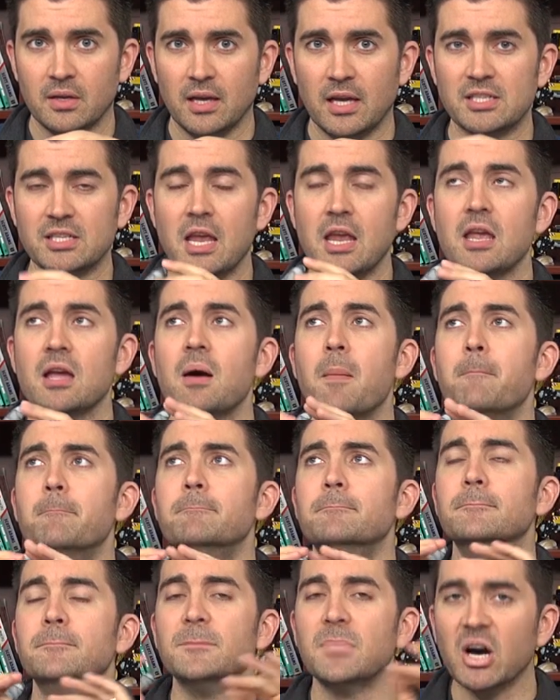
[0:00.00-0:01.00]
It's a
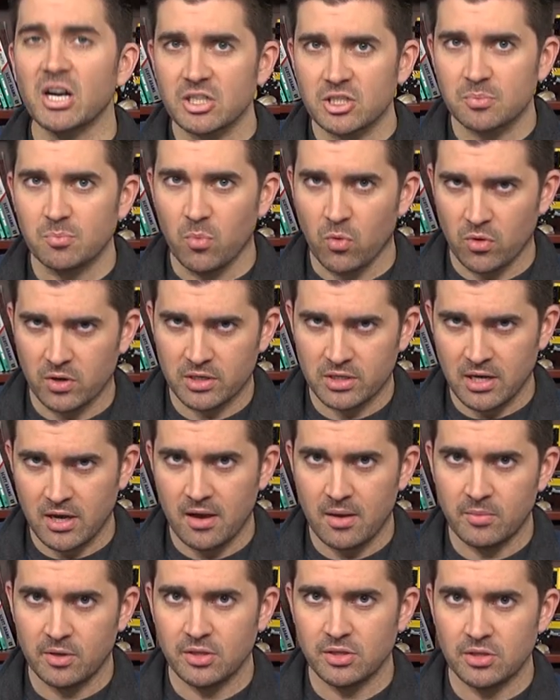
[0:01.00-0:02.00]
much more
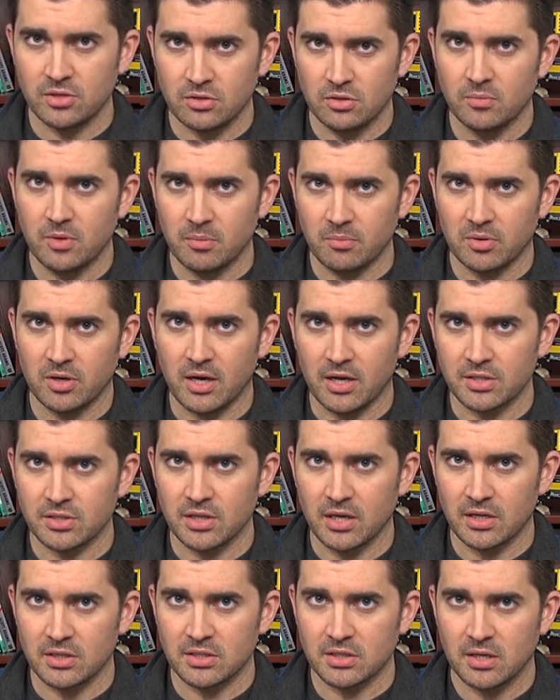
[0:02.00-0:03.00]
time consuming
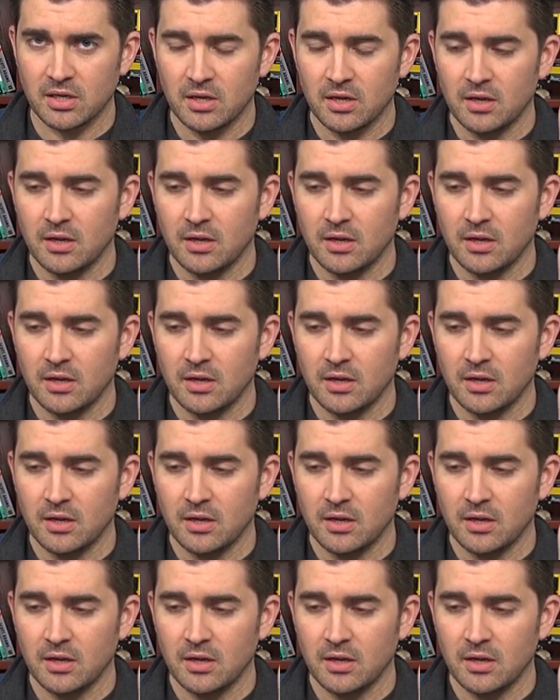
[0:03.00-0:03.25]
process.